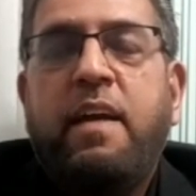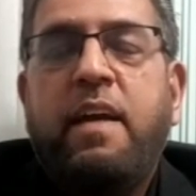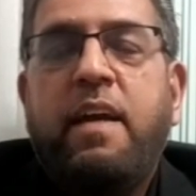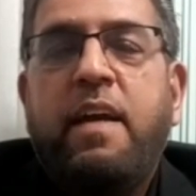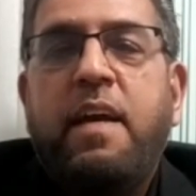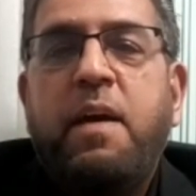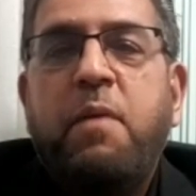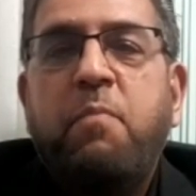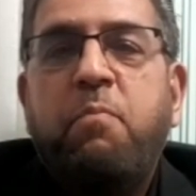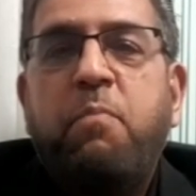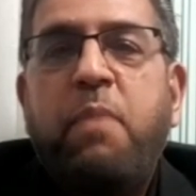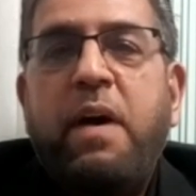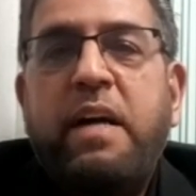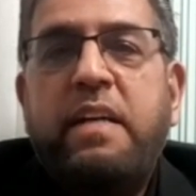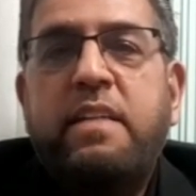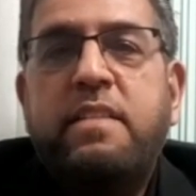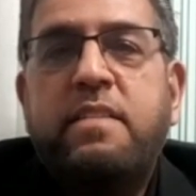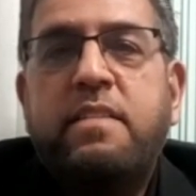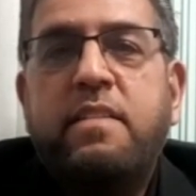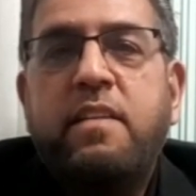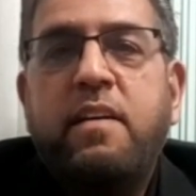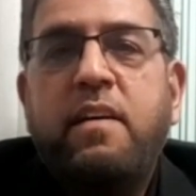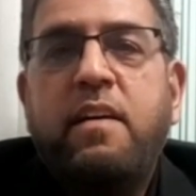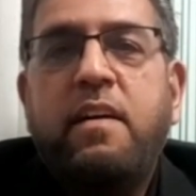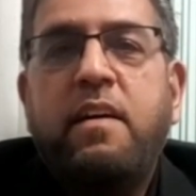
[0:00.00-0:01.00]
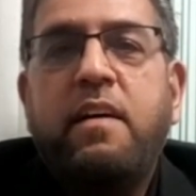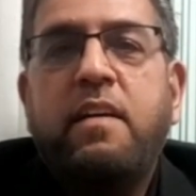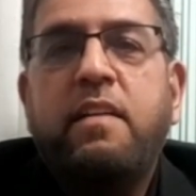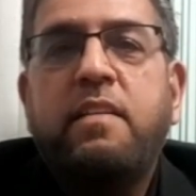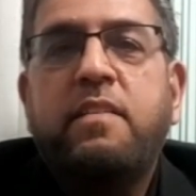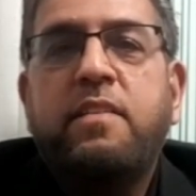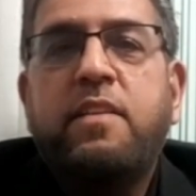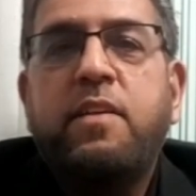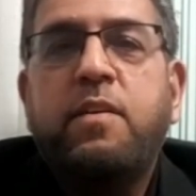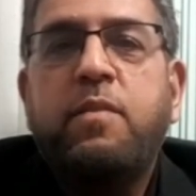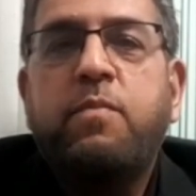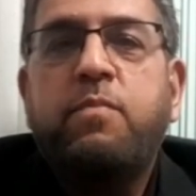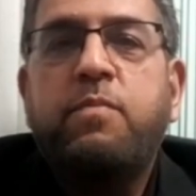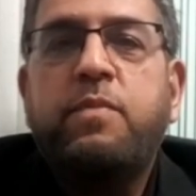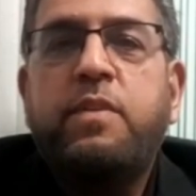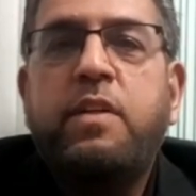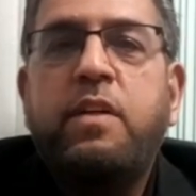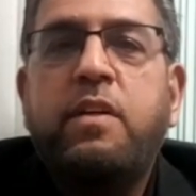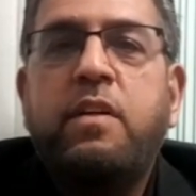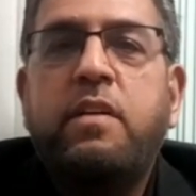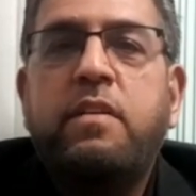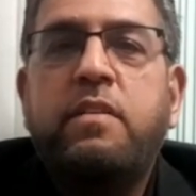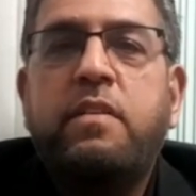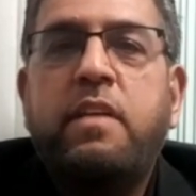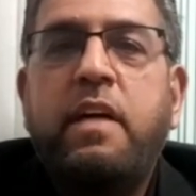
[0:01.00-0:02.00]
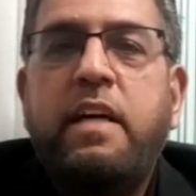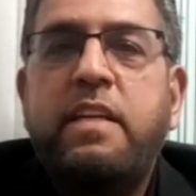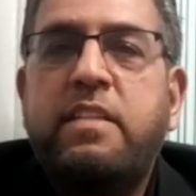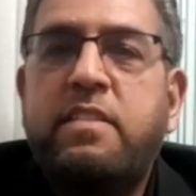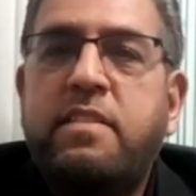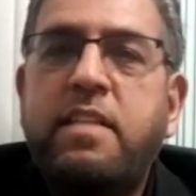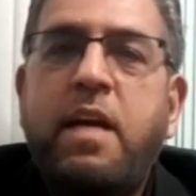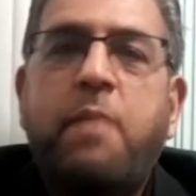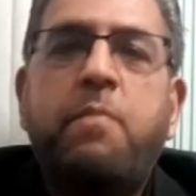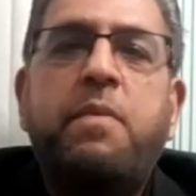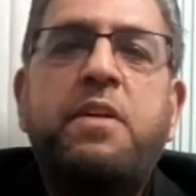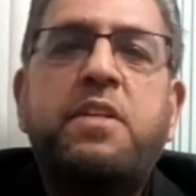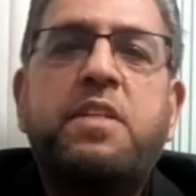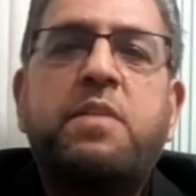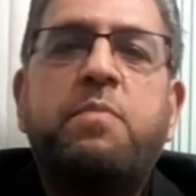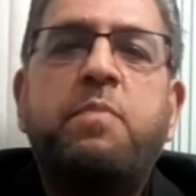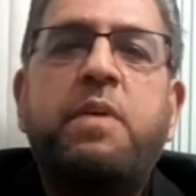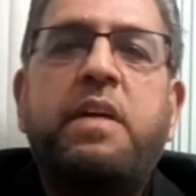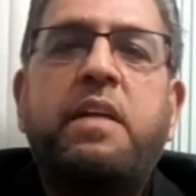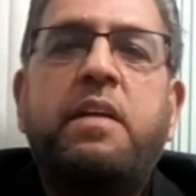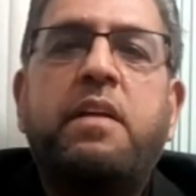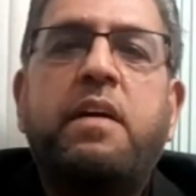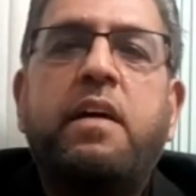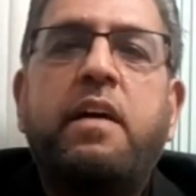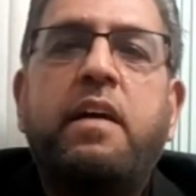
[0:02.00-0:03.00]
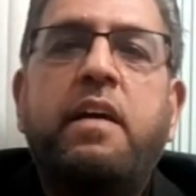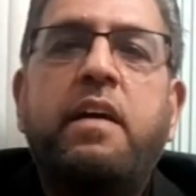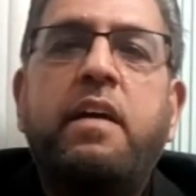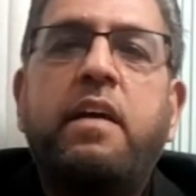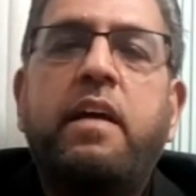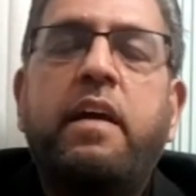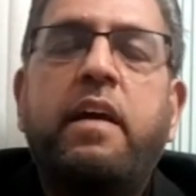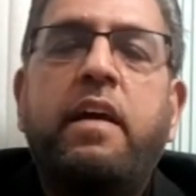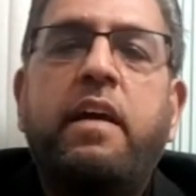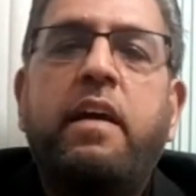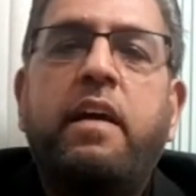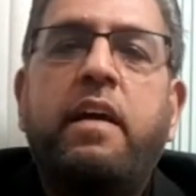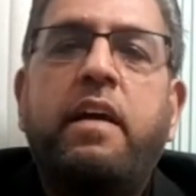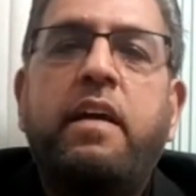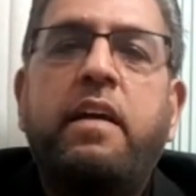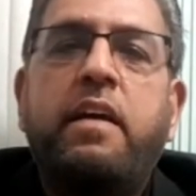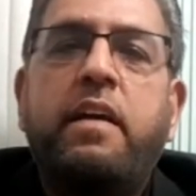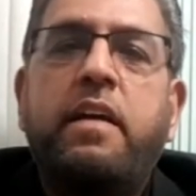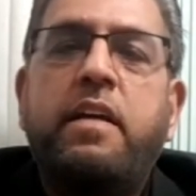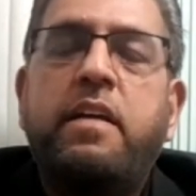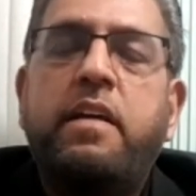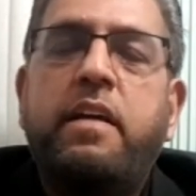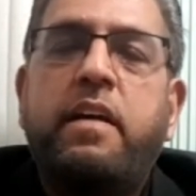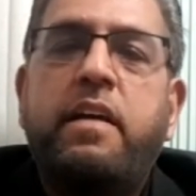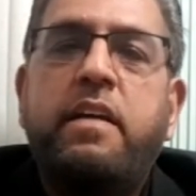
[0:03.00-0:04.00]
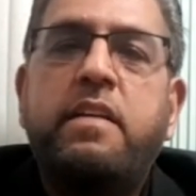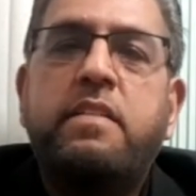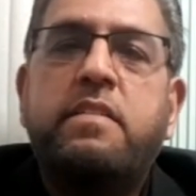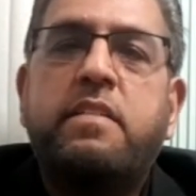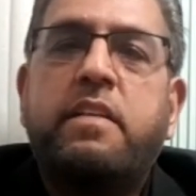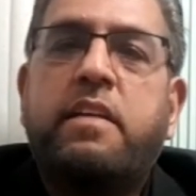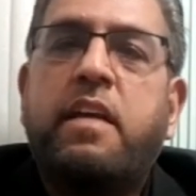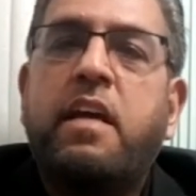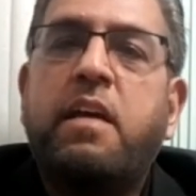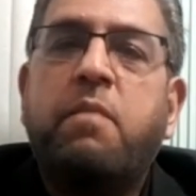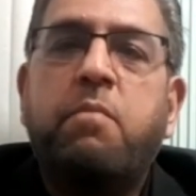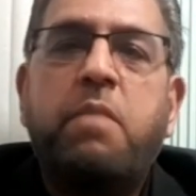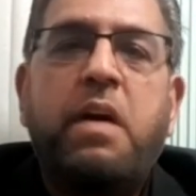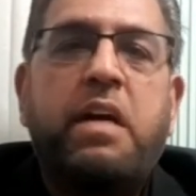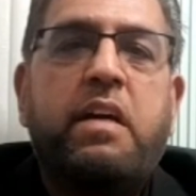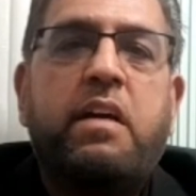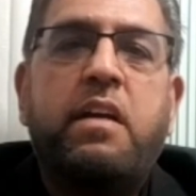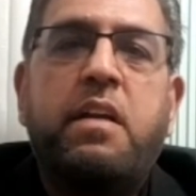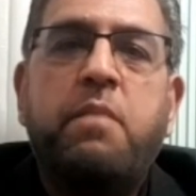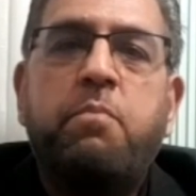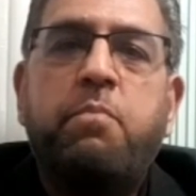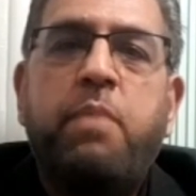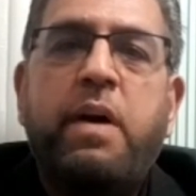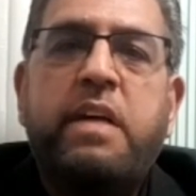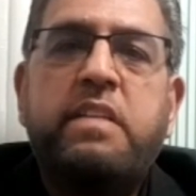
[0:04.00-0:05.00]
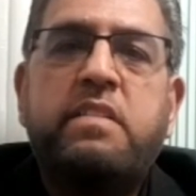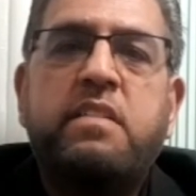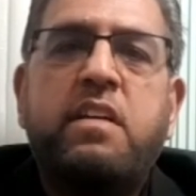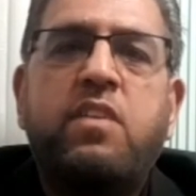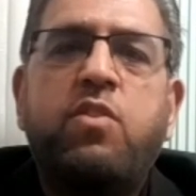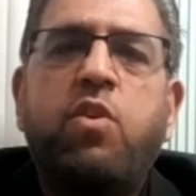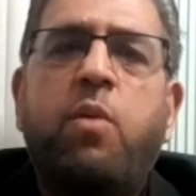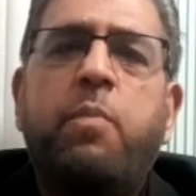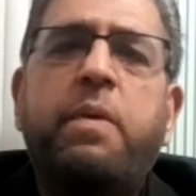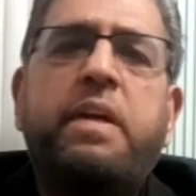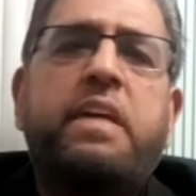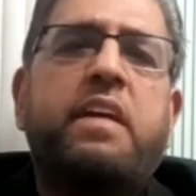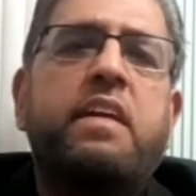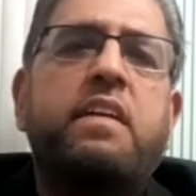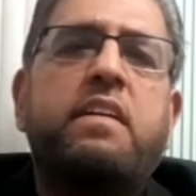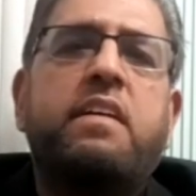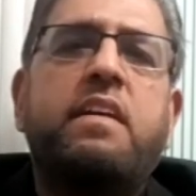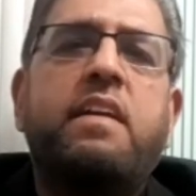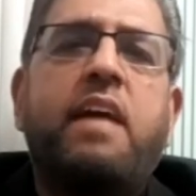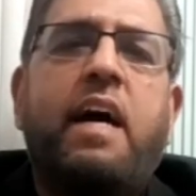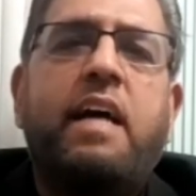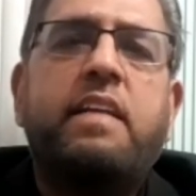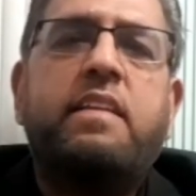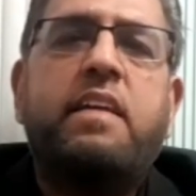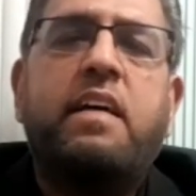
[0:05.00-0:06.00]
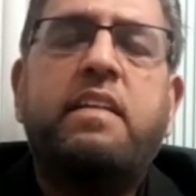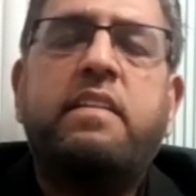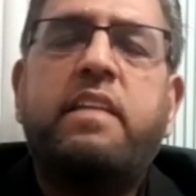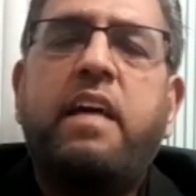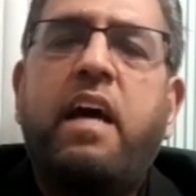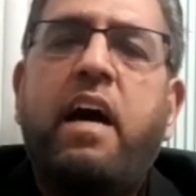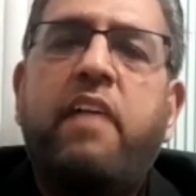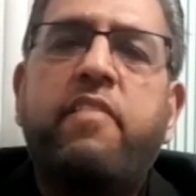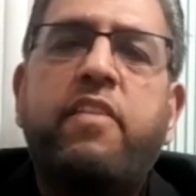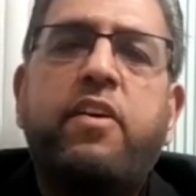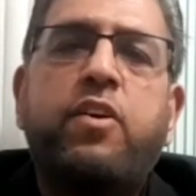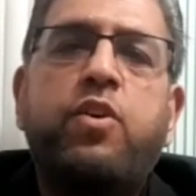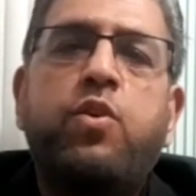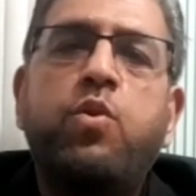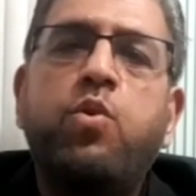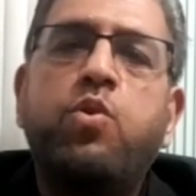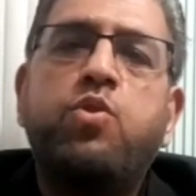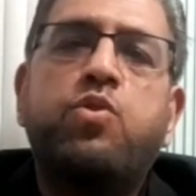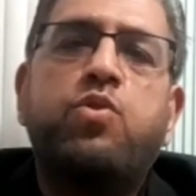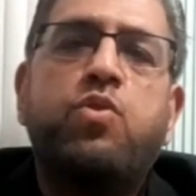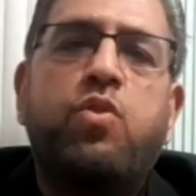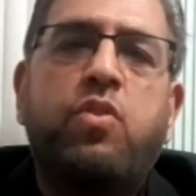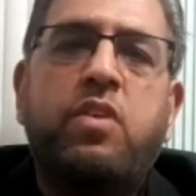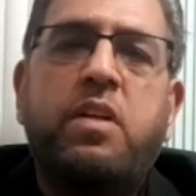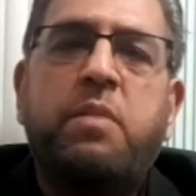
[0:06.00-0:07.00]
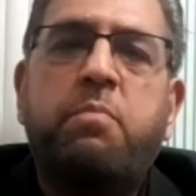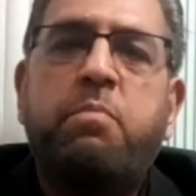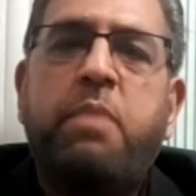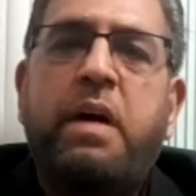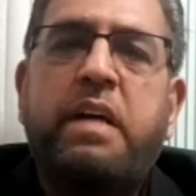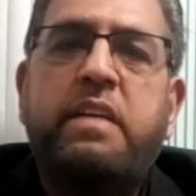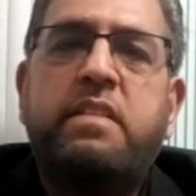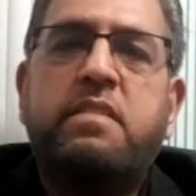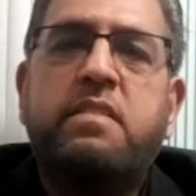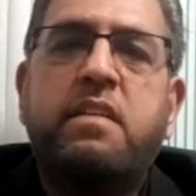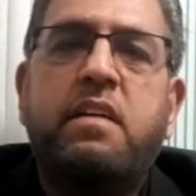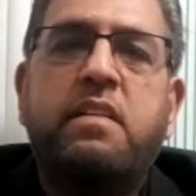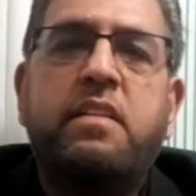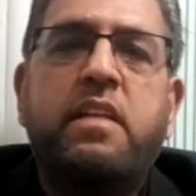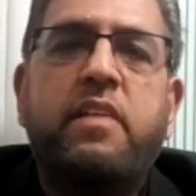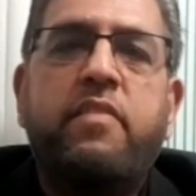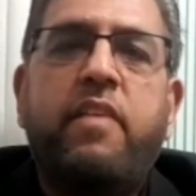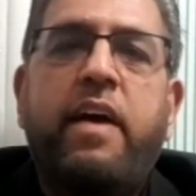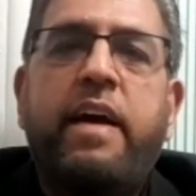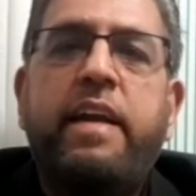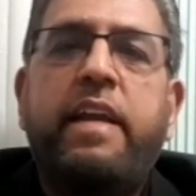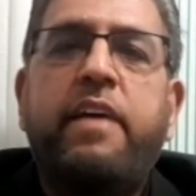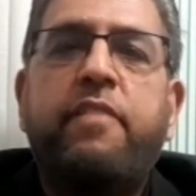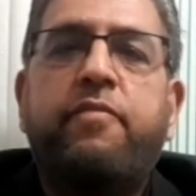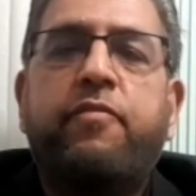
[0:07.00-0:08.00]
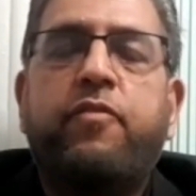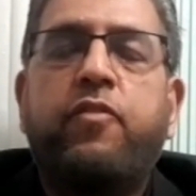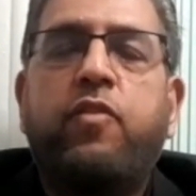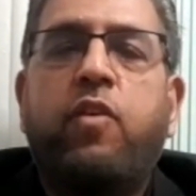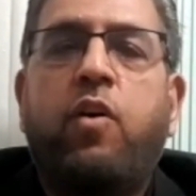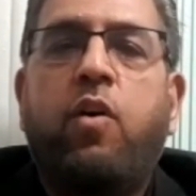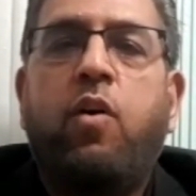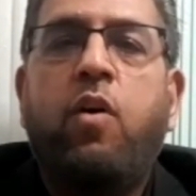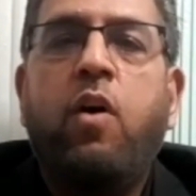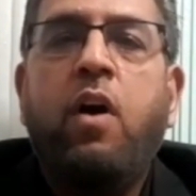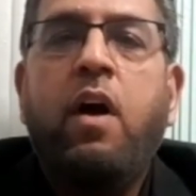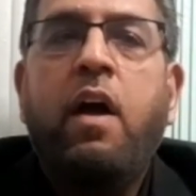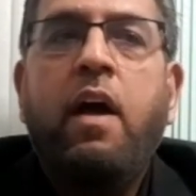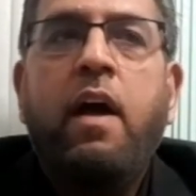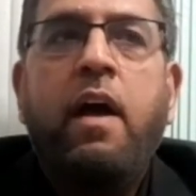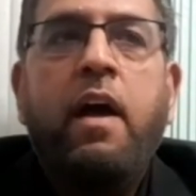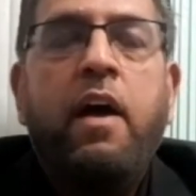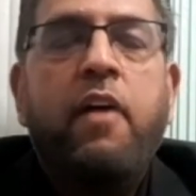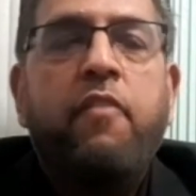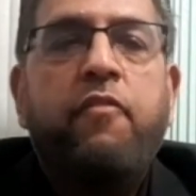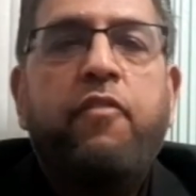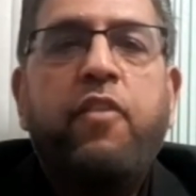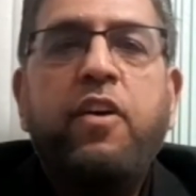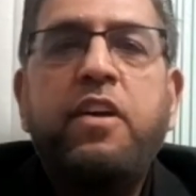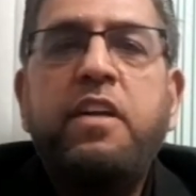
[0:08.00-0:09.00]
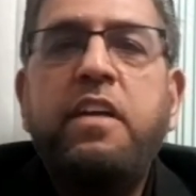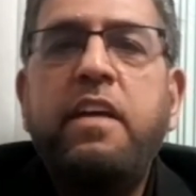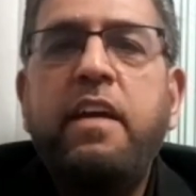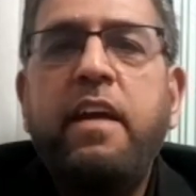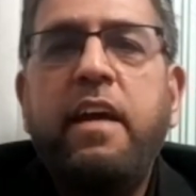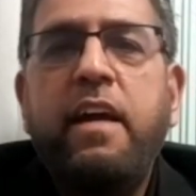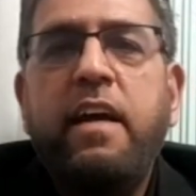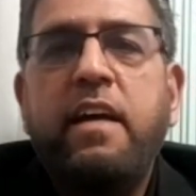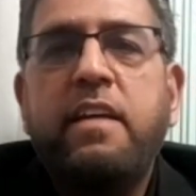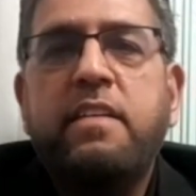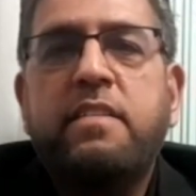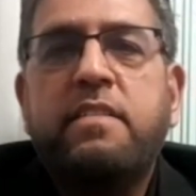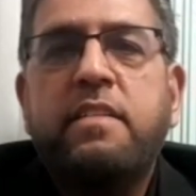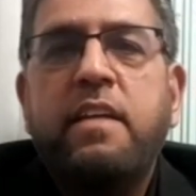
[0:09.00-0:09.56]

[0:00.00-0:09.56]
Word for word: Pakistan, the, the, the establishment is, is the kingmaker So Nobody can deny that they have a huge role in Pakistan. They've had it for for years.